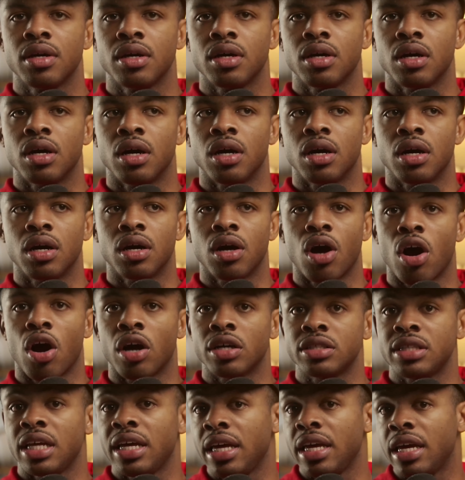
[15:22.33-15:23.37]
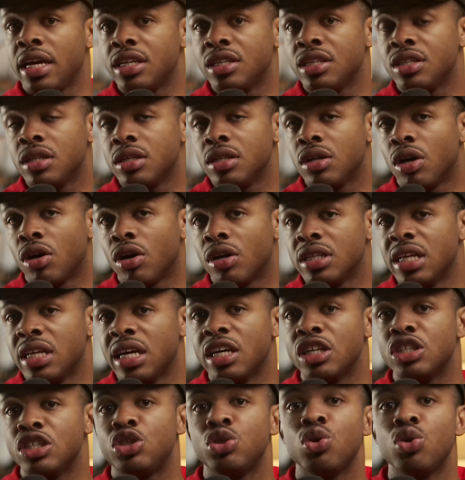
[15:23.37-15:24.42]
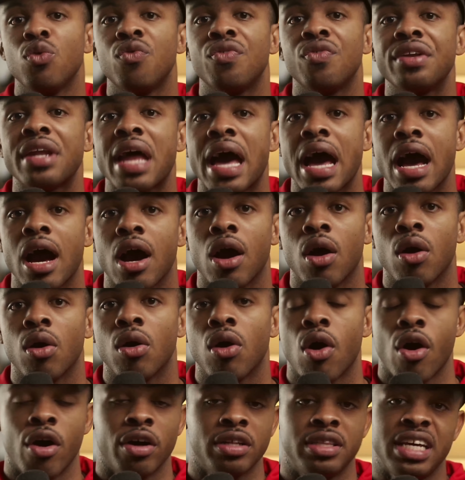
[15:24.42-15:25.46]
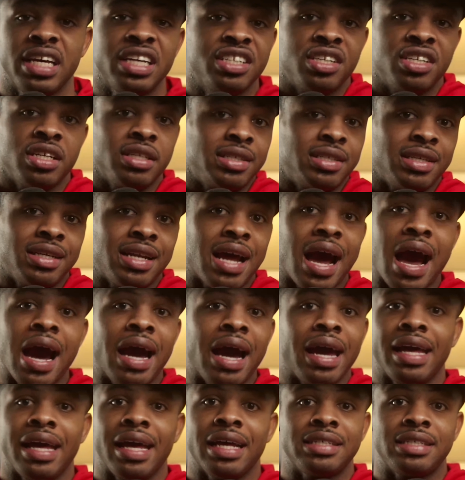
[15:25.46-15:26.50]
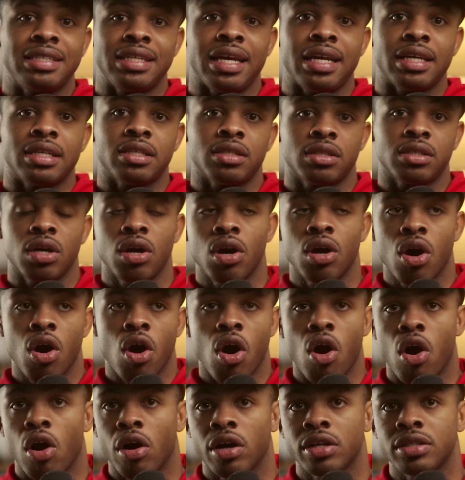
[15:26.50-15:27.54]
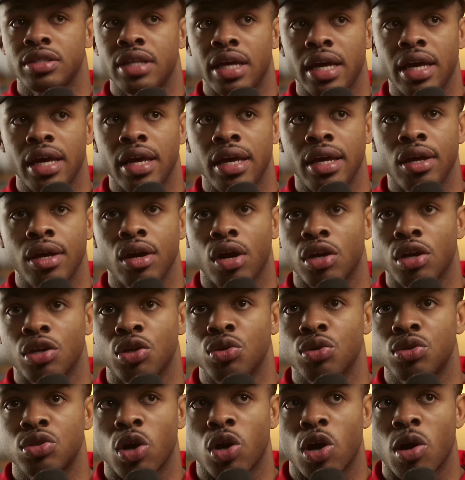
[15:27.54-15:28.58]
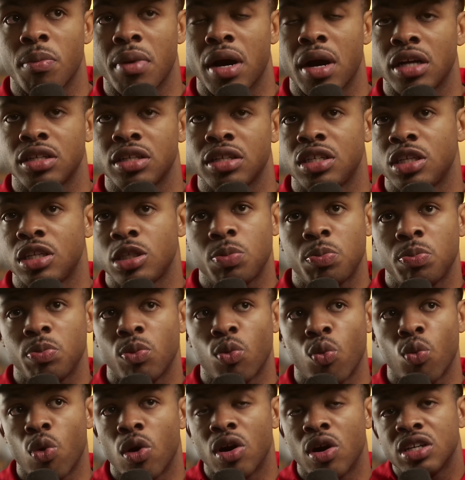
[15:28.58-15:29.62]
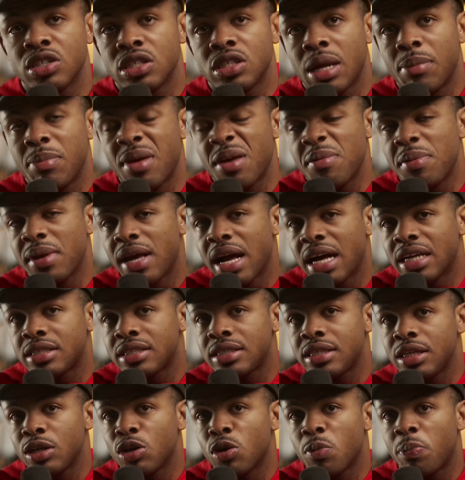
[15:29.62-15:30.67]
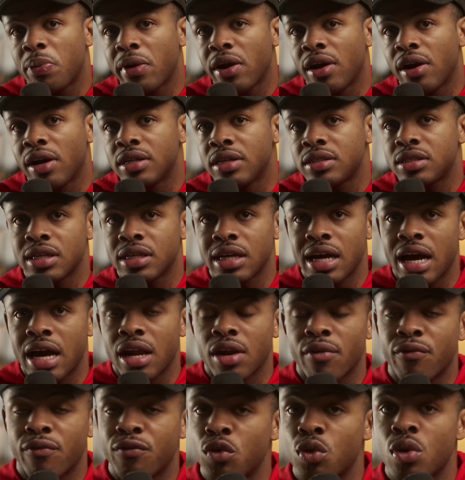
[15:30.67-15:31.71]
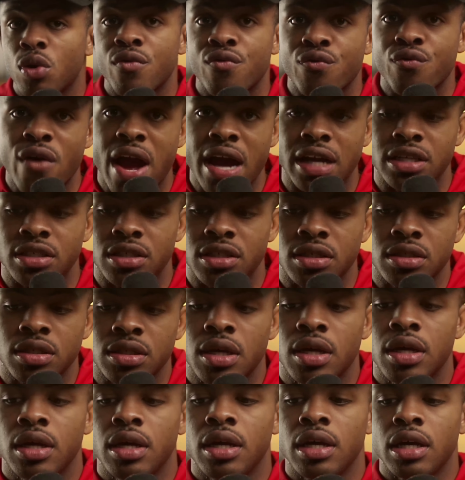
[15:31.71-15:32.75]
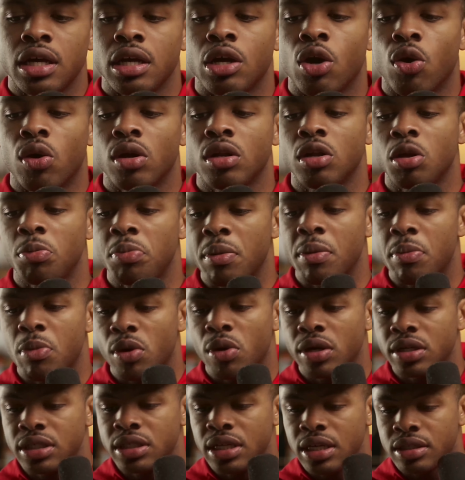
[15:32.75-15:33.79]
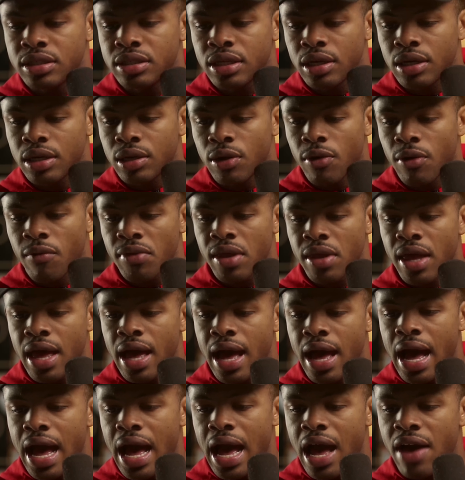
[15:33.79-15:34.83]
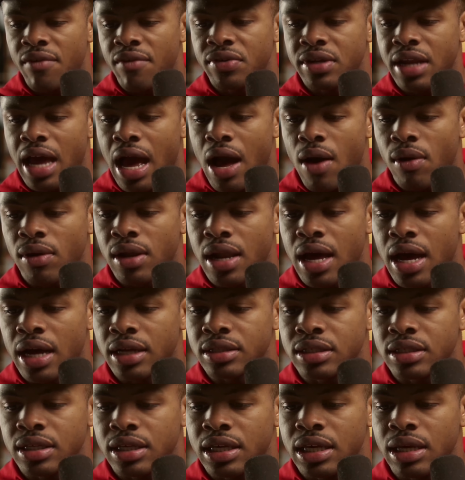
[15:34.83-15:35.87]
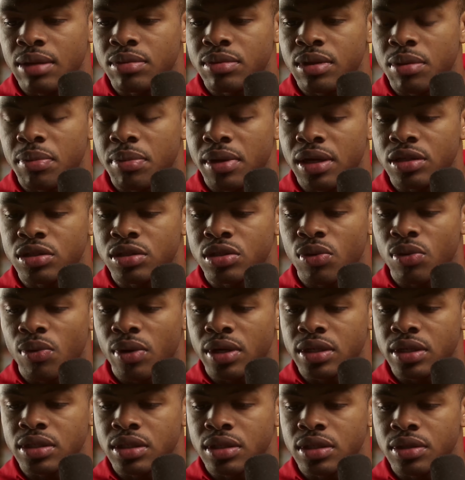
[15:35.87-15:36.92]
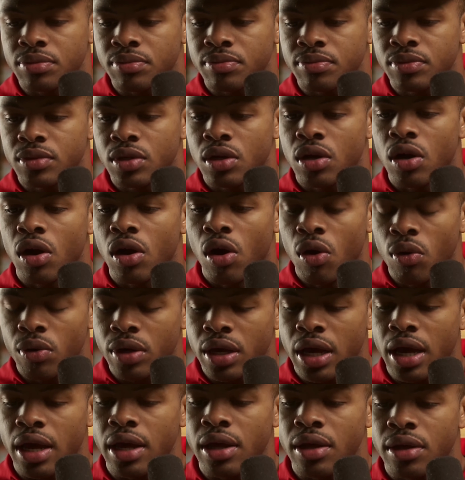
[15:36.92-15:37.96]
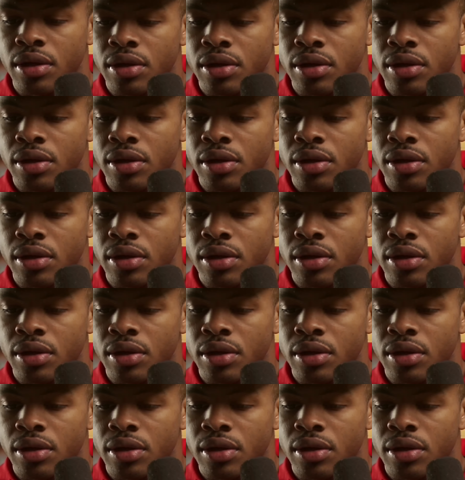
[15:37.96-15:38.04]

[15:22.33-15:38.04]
Are they in juvenile? Are they just in ISS? Are you talking about just ones that maybe got single parents and got a few infractions? Go a little bit more in detail. I have an outline to keep them interested. Okay.